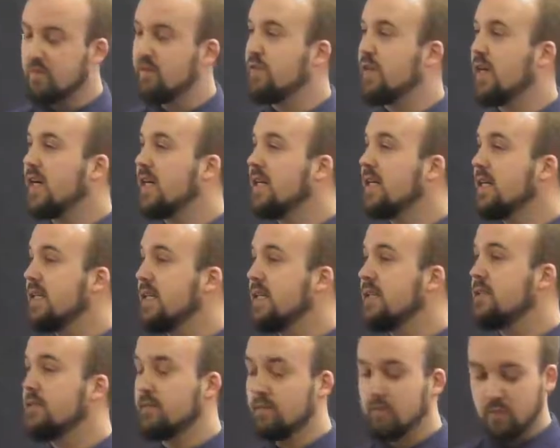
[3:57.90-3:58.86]

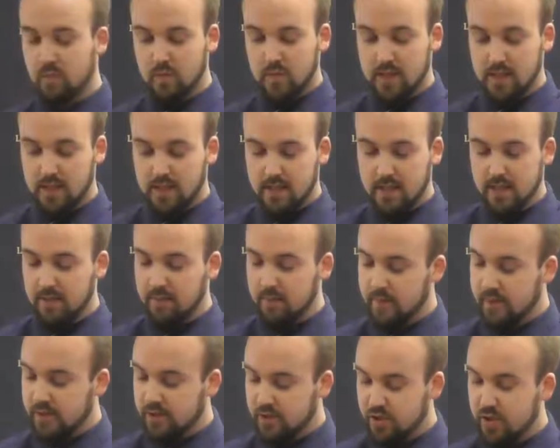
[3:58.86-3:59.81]
very
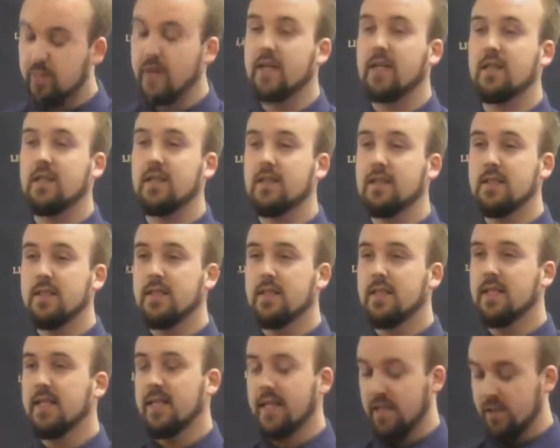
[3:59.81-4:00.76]
instrumental
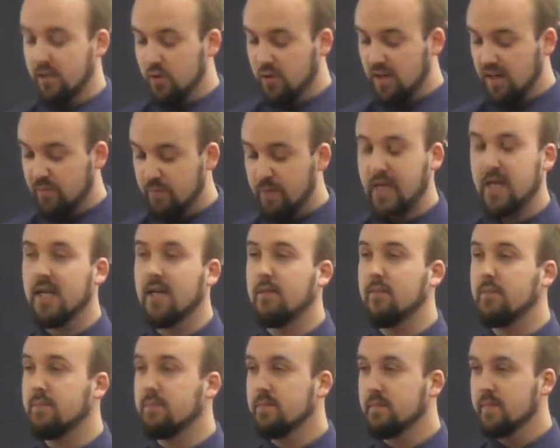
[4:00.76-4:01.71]
in who I've
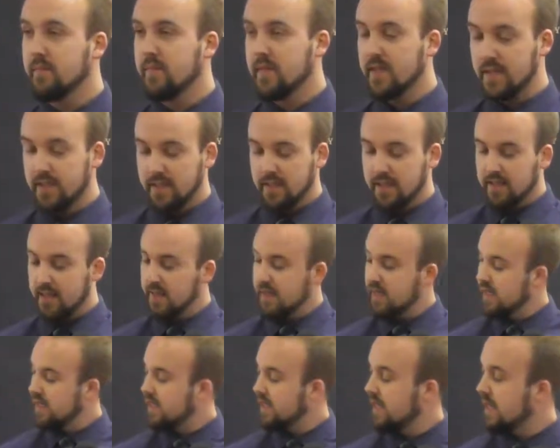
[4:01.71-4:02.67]
become,
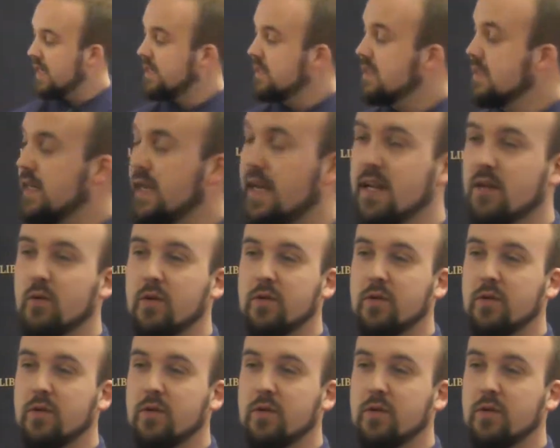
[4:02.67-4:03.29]
and that's How to